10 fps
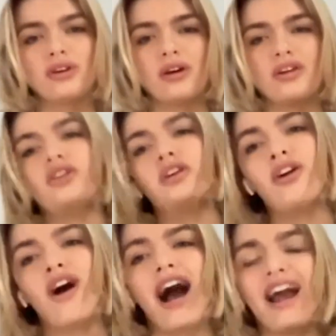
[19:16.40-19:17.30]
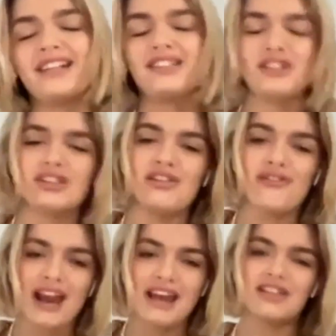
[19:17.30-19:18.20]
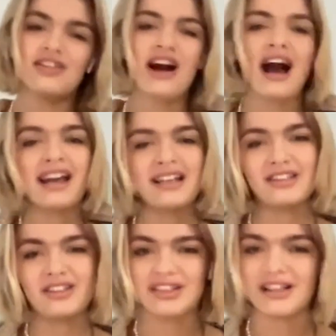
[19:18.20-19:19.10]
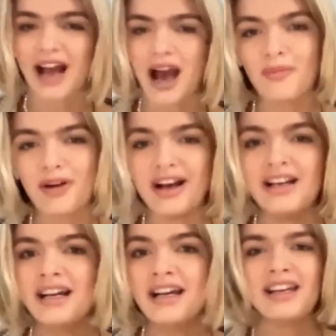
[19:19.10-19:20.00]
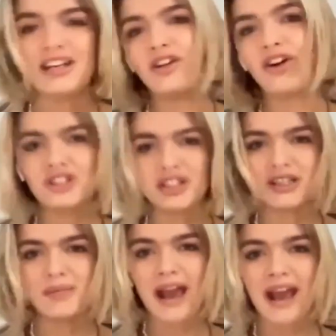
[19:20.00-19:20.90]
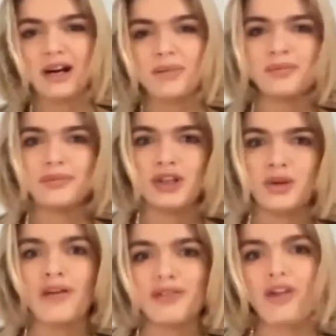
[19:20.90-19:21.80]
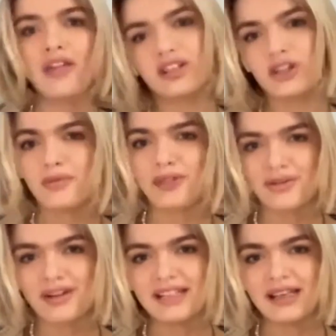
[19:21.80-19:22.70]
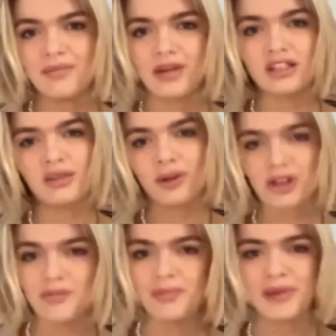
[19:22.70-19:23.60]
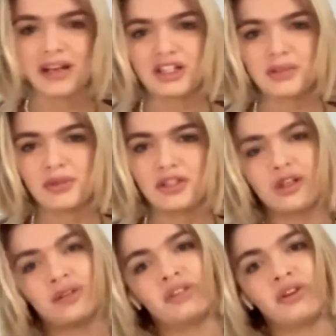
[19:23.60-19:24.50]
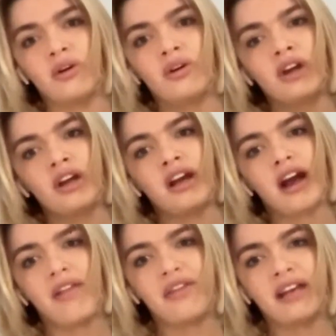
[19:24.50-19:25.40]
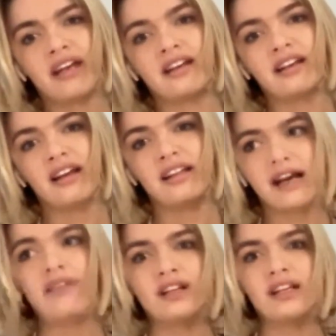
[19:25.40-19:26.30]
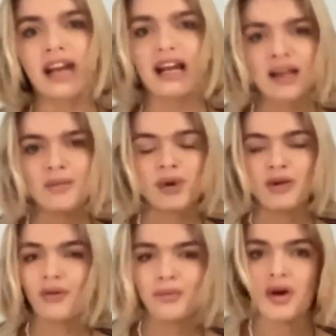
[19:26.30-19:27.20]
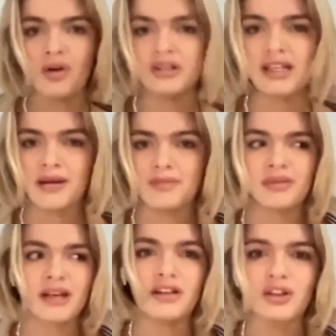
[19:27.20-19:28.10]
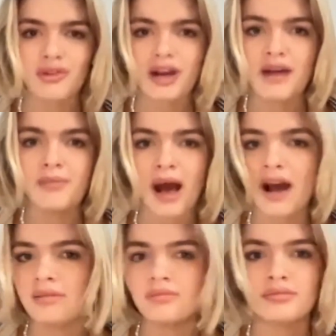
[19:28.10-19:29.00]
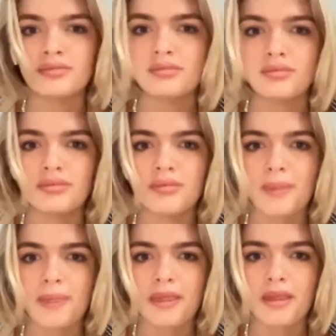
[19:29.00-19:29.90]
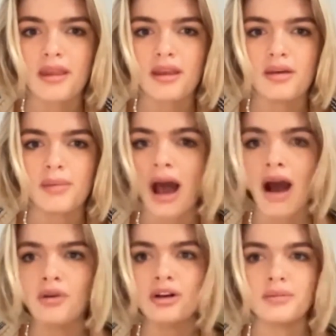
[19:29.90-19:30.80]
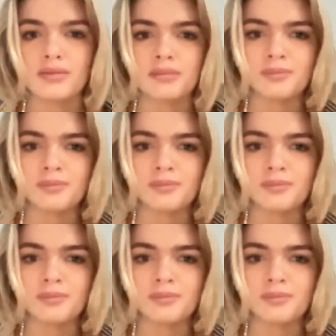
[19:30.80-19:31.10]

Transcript: not hired as just a face, you're not hired as just a camera, you're not just the makeup. You have got that job for a reason because of what you managed to produce. So I think definitely getting input from the whole team can create better outcomes.